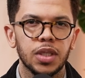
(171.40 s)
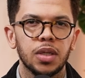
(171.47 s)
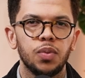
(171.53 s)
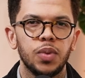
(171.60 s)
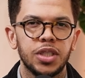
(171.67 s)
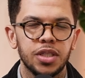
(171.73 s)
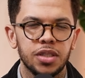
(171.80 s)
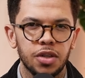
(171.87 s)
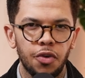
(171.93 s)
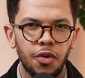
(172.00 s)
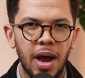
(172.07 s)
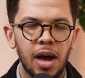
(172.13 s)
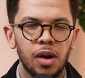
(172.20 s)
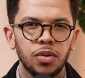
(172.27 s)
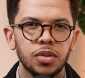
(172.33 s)
which is
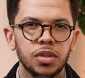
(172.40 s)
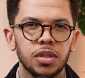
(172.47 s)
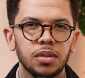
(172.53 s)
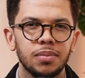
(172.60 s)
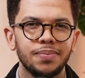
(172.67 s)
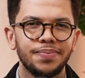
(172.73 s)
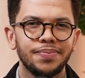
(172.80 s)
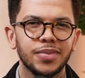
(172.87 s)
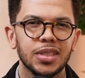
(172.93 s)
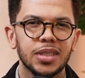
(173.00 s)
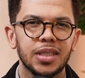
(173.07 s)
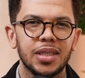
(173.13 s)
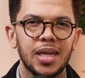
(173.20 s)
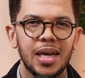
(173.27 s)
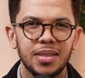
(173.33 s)
around
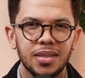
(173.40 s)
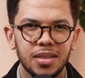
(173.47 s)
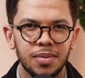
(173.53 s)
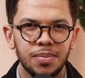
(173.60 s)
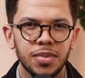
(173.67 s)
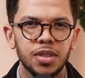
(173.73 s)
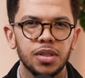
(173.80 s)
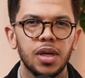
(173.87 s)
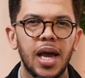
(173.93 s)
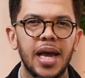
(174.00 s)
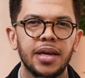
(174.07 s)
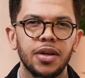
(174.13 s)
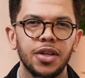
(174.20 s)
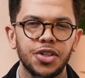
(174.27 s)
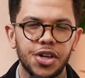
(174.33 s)
customs
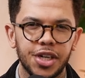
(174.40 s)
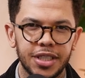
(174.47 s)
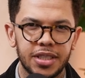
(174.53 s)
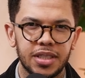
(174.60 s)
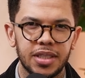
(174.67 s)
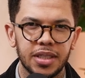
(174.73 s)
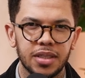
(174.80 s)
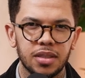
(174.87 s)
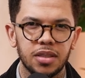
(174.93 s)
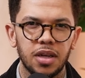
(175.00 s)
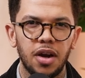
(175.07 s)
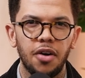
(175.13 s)
and logistics